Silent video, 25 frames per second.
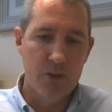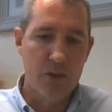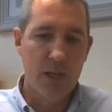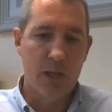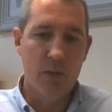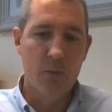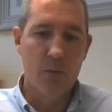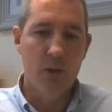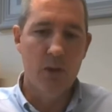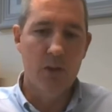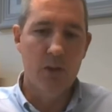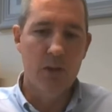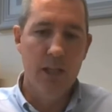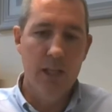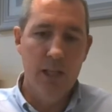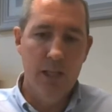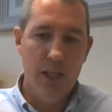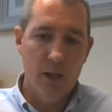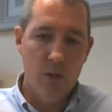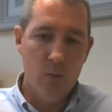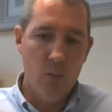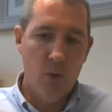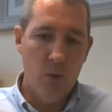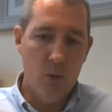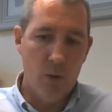So we set
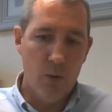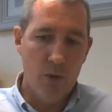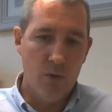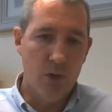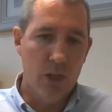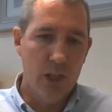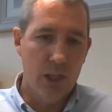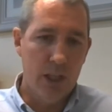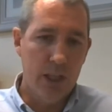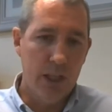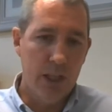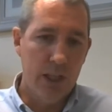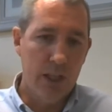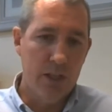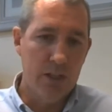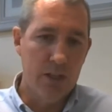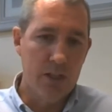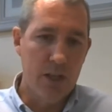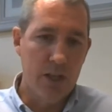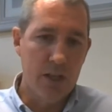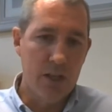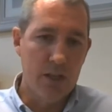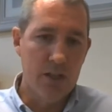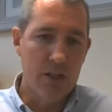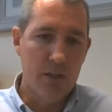out early on in the
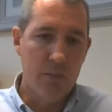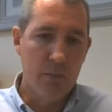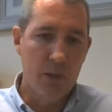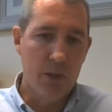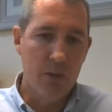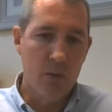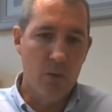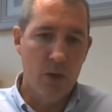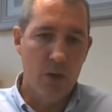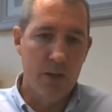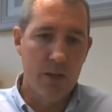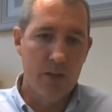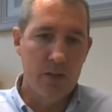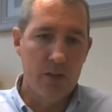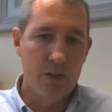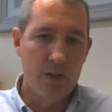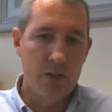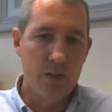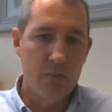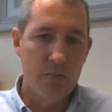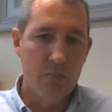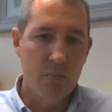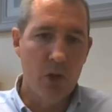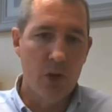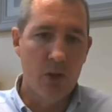STP footprint to
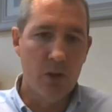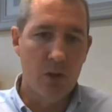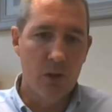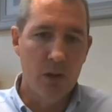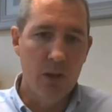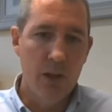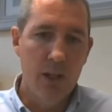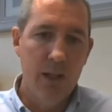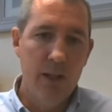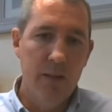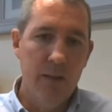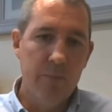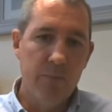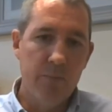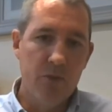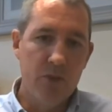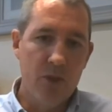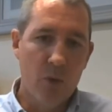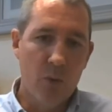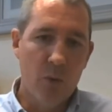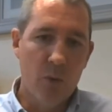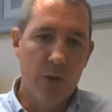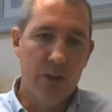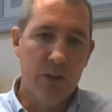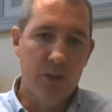say, well, what we
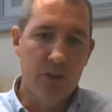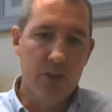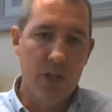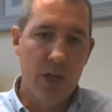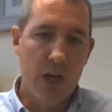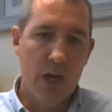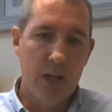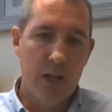really need